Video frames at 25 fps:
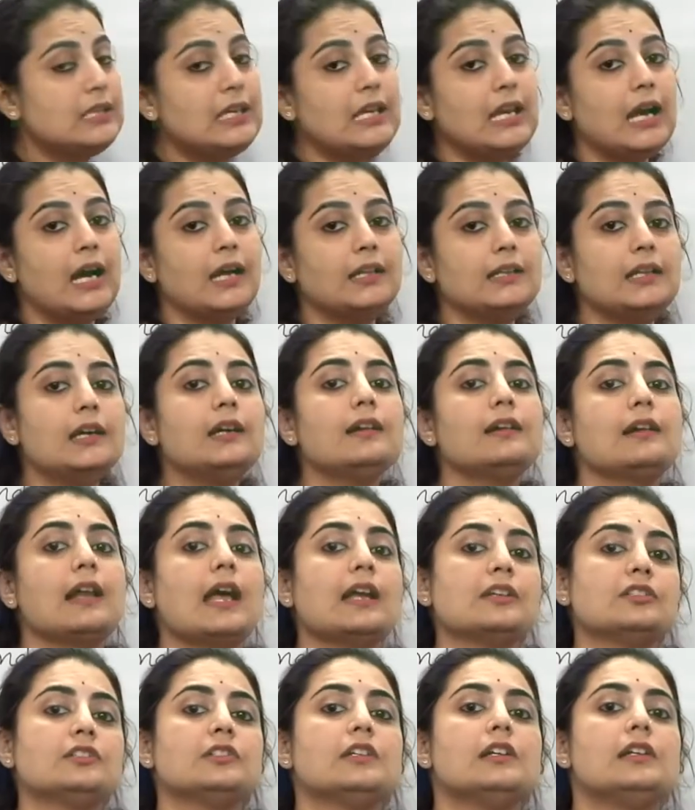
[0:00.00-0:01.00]
the other
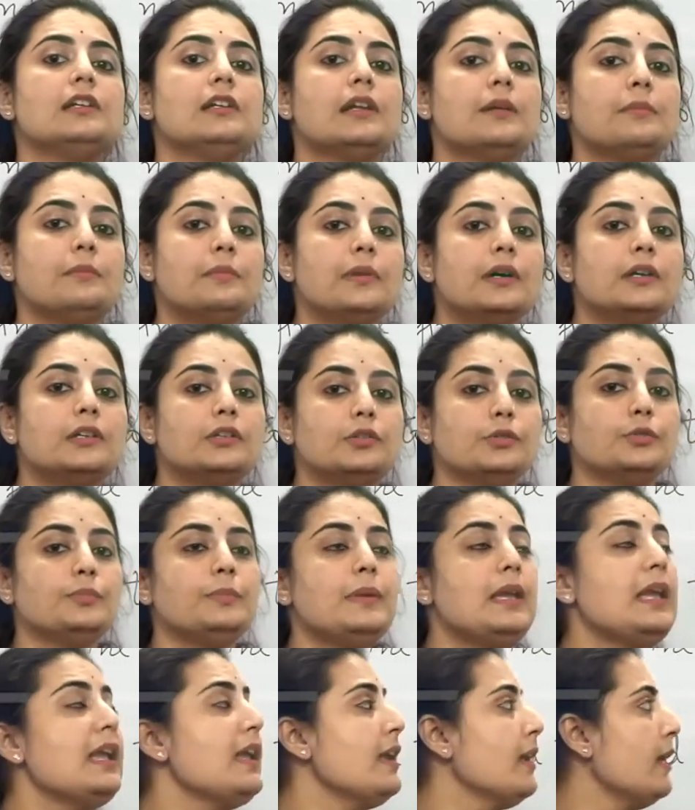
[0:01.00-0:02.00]
rational number to
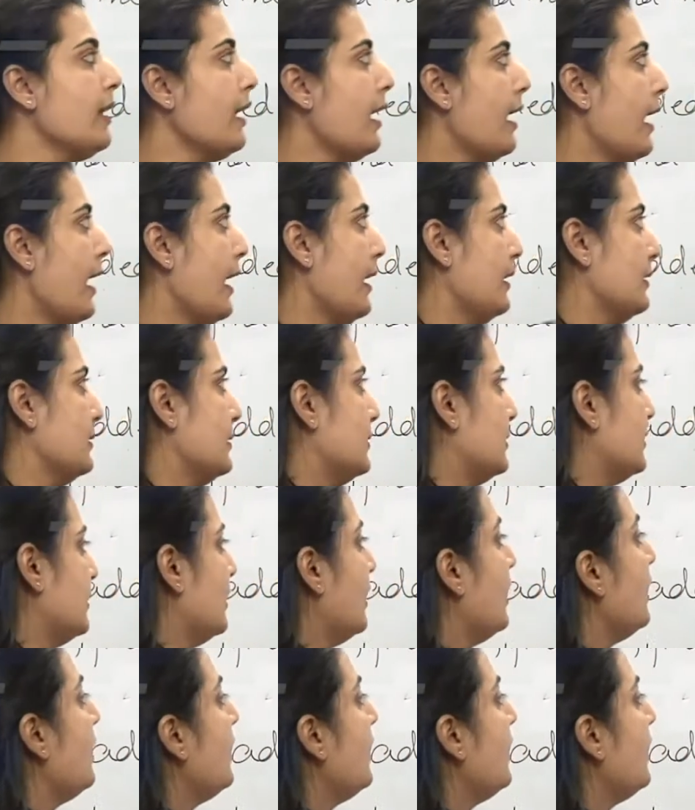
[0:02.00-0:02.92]
be x.